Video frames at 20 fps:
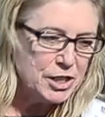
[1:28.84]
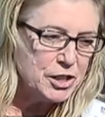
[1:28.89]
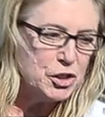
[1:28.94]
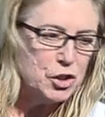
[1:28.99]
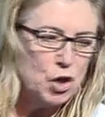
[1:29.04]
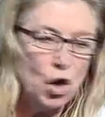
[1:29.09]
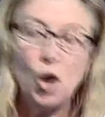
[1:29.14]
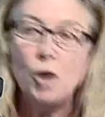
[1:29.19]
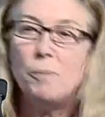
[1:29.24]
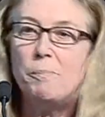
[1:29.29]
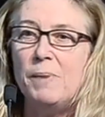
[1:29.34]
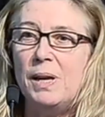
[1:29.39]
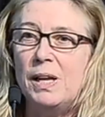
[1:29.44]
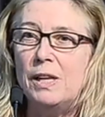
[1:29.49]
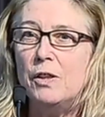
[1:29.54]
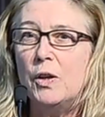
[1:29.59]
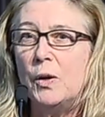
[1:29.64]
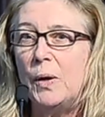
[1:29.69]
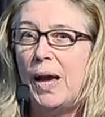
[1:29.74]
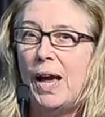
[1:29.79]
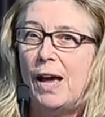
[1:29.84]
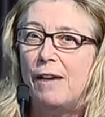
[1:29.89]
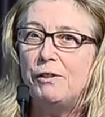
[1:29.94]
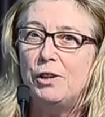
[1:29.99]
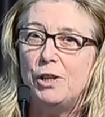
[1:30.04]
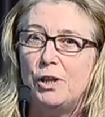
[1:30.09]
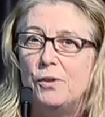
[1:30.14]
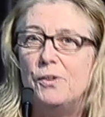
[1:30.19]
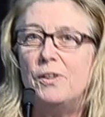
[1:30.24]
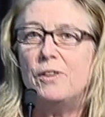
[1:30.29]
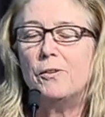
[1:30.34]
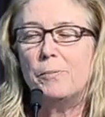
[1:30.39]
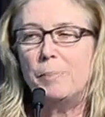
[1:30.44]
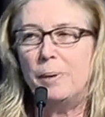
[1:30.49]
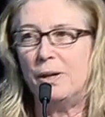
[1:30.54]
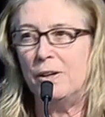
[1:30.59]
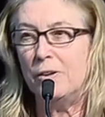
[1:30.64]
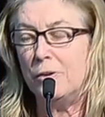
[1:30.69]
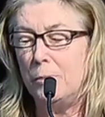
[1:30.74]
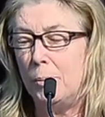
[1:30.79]
does not mean that you have to use
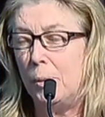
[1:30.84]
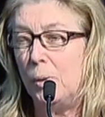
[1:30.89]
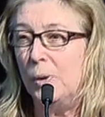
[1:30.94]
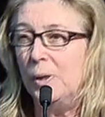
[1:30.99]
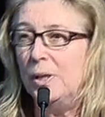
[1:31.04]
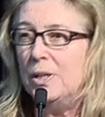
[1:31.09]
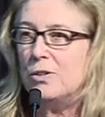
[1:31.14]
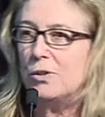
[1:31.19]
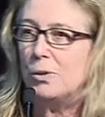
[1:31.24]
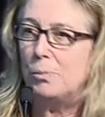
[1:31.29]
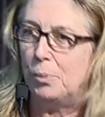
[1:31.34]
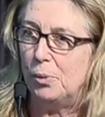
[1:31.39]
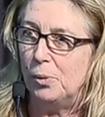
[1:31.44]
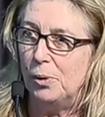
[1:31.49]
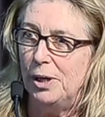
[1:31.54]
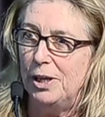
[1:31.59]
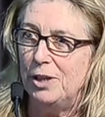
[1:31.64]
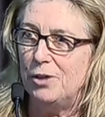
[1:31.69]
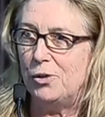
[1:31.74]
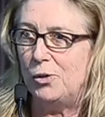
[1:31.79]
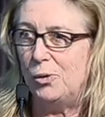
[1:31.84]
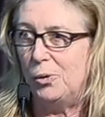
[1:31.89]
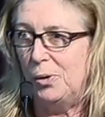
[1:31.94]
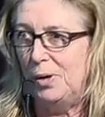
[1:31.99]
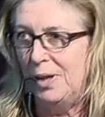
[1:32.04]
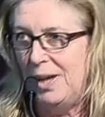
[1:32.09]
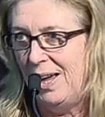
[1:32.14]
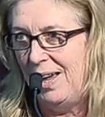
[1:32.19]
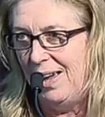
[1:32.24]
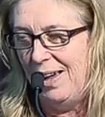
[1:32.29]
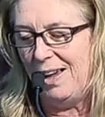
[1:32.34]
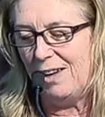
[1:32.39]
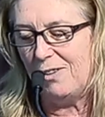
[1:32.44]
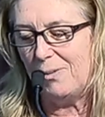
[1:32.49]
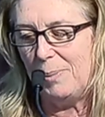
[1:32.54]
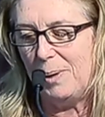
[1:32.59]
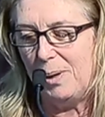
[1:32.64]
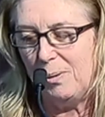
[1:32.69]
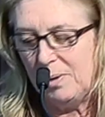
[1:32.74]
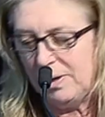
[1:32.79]
experience points or
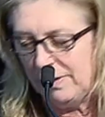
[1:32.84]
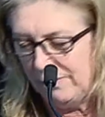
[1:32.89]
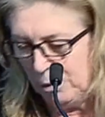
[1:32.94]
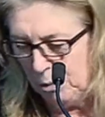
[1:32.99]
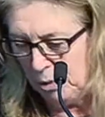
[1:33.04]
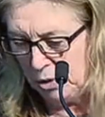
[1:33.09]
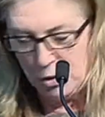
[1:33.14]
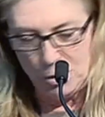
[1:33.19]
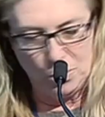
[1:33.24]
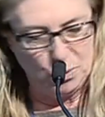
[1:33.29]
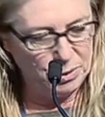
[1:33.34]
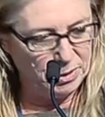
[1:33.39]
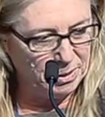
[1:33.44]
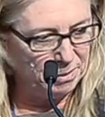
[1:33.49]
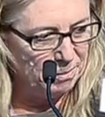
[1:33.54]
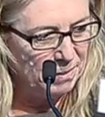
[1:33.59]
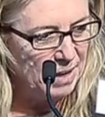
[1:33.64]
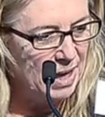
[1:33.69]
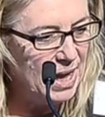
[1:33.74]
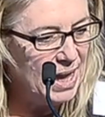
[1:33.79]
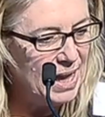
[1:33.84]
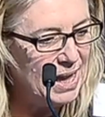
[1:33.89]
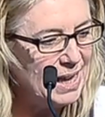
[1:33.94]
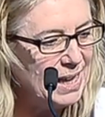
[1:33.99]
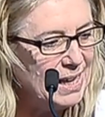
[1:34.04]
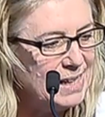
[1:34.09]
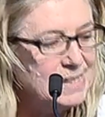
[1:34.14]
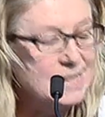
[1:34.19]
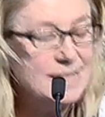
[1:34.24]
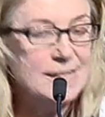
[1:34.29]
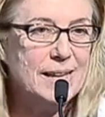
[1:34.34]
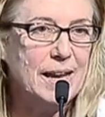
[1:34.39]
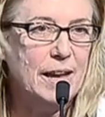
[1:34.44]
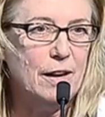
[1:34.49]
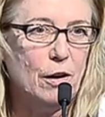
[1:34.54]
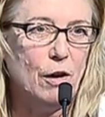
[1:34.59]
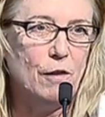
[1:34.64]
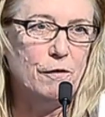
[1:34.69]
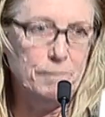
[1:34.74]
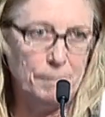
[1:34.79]
XP, whatever you want to call them,
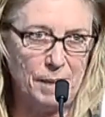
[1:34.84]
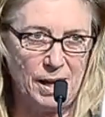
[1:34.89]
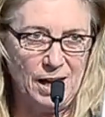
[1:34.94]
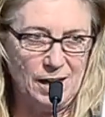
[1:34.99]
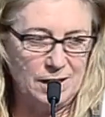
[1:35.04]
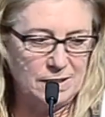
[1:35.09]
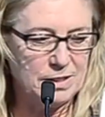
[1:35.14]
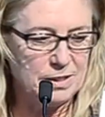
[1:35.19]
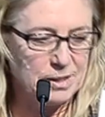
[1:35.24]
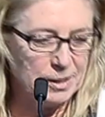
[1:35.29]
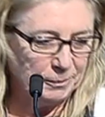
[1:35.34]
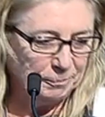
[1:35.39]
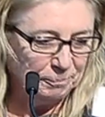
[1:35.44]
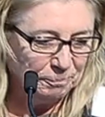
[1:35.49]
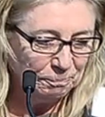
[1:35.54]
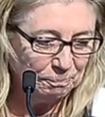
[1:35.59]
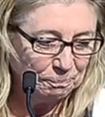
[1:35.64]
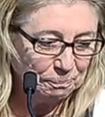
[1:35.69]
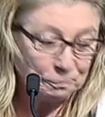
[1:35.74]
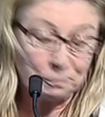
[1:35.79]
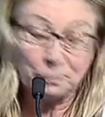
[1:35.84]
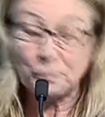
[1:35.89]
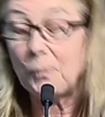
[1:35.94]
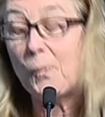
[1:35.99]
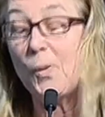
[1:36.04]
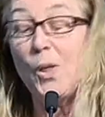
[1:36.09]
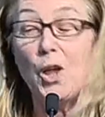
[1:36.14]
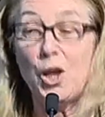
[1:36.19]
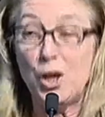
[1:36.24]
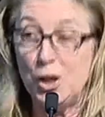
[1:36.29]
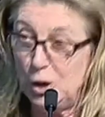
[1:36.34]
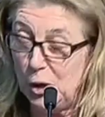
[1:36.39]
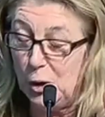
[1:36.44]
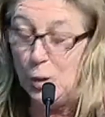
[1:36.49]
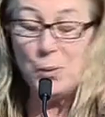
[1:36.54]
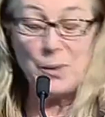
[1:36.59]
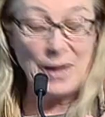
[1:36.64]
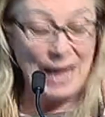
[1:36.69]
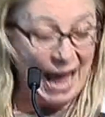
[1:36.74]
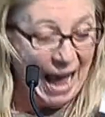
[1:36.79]
instead of marks.
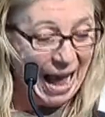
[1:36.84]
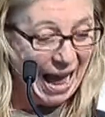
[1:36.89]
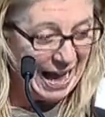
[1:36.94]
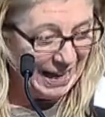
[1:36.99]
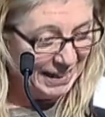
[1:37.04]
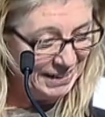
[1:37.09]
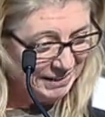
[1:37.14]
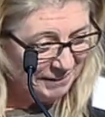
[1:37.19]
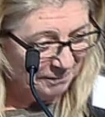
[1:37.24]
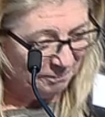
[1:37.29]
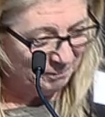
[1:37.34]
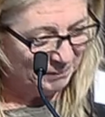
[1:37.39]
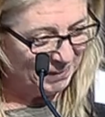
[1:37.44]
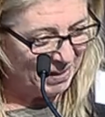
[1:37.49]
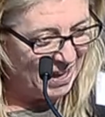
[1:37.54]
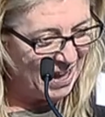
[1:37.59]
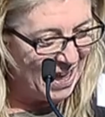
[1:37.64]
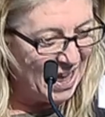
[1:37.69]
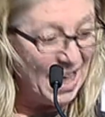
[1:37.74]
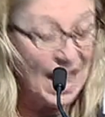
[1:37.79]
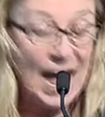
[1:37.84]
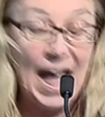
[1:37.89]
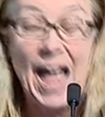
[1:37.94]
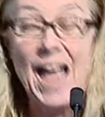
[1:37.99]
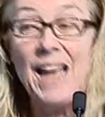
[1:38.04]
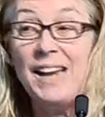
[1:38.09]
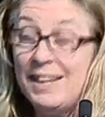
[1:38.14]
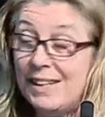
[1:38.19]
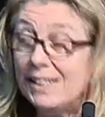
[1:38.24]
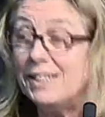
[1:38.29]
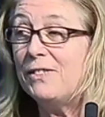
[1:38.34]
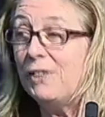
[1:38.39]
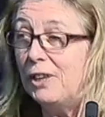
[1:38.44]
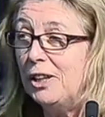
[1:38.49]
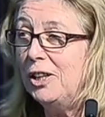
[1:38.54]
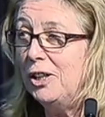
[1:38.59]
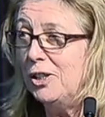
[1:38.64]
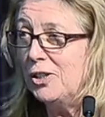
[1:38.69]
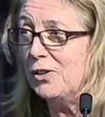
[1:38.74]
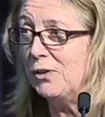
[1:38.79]
You can, and it's
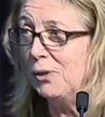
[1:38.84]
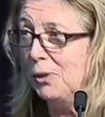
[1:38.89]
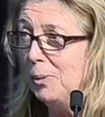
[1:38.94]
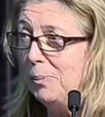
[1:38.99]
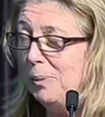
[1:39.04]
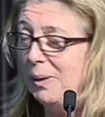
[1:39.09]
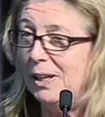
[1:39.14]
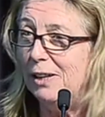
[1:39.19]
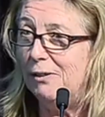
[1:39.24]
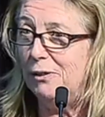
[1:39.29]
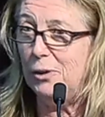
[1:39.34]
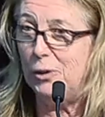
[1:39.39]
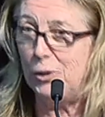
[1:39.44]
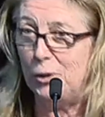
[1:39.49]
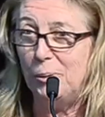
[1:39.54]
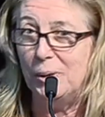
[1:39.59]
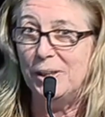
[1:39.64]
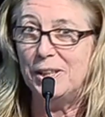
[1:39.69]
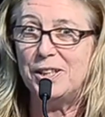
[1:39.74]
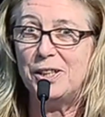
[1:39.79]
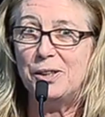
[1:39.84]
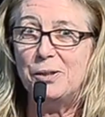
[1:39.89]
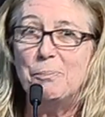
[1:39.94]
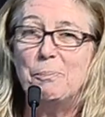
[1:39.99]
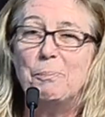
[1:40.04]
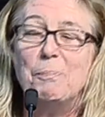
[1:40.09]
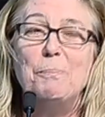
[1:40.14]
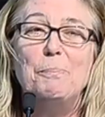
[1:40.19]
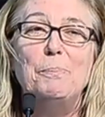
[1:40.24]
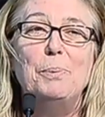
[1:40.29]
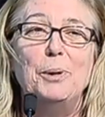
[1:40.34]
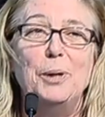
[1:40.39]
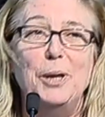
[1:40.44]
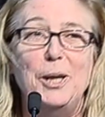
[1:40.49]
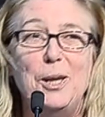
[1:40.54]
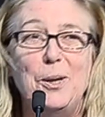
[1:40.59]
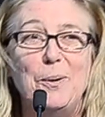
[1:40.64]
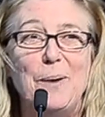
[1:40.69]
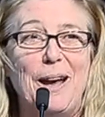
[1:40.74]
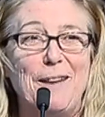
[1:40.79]
very useful, but if you do it,
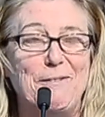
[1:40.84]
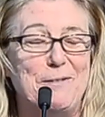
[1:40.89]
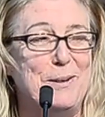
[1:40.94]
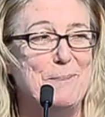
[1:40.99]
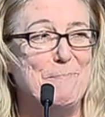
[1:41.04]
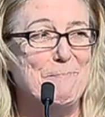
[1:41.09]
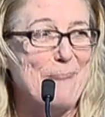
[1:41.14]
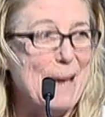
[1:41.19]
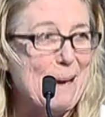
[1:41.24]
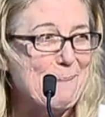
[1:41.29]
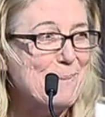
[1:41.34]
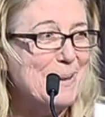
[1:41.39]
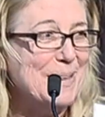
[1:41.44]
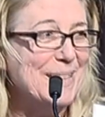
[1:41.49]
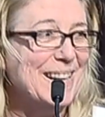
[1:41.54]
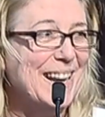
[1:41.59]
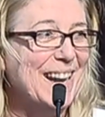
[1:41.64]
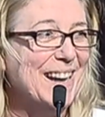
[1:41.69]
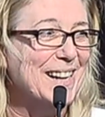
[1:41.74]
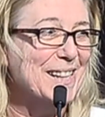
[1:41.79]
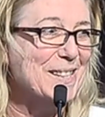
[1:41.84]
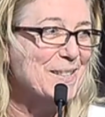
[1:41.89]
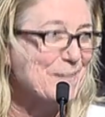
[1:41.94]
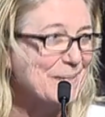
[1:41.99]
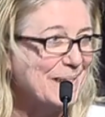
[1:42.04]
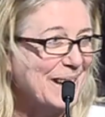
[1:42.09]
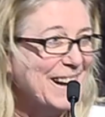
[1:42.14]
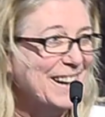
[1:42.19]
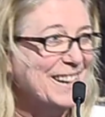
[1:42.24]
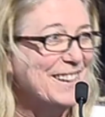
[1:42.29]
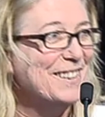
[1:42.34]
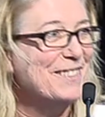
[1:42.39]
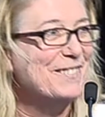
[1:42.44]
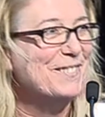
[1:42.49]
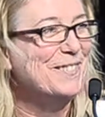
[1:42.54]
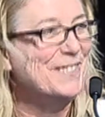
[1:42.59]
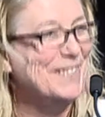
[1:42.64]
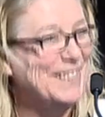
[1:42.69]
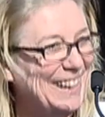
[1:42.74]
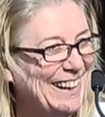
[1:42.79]
boy, you have to map it and explain it
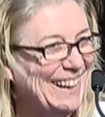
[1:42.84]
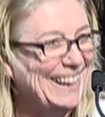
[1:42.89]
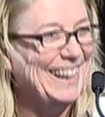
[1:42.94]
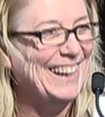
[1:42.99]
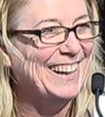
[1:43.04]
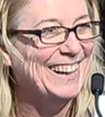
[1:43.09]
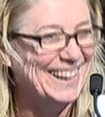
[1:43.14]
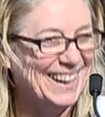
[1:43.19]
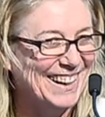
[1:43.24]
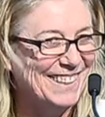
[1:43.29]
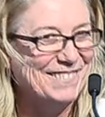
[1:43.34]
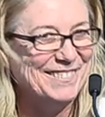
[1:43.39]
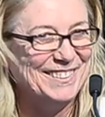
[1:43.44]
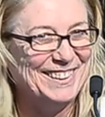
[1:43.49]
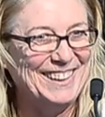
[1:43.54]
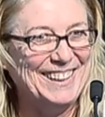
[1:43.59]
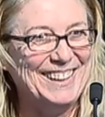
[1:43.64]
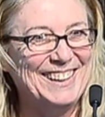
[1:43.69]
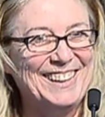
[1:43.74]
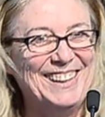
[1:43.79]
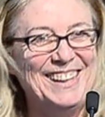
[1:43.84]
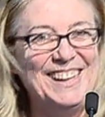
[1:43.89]
really carefully,